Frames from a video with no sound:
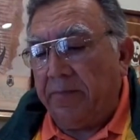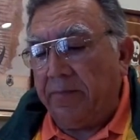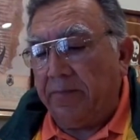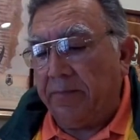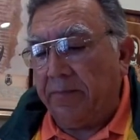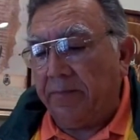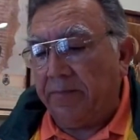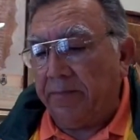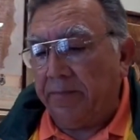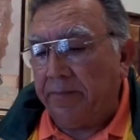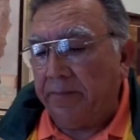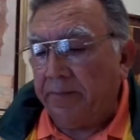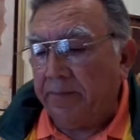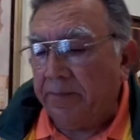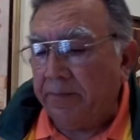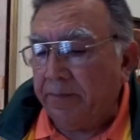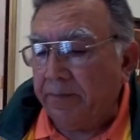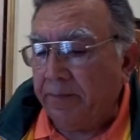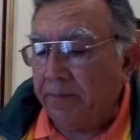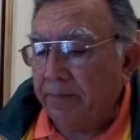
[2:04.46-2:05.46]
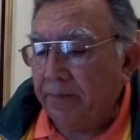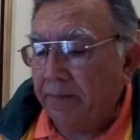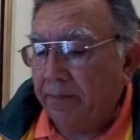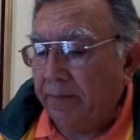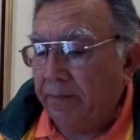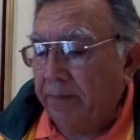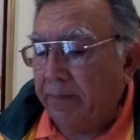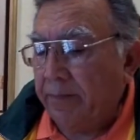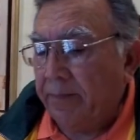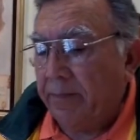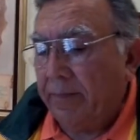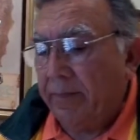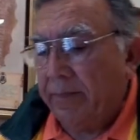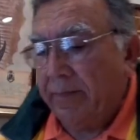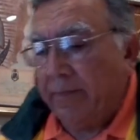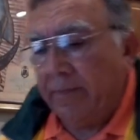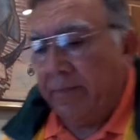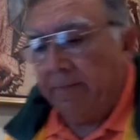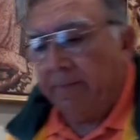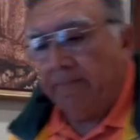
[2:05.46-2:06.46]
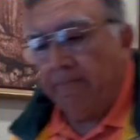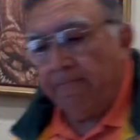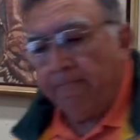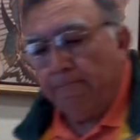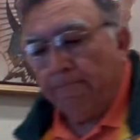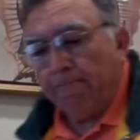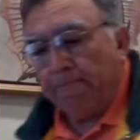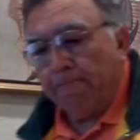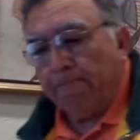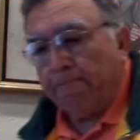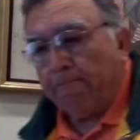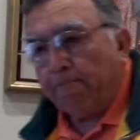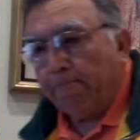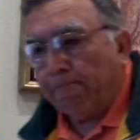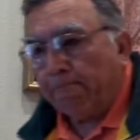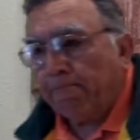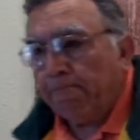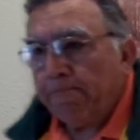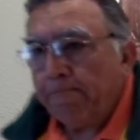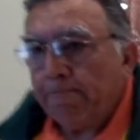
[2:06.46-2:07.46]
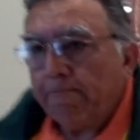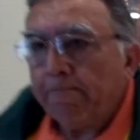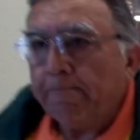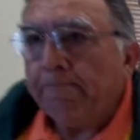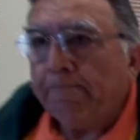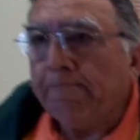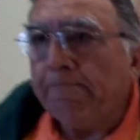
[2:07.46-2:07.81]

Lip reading: [no speech]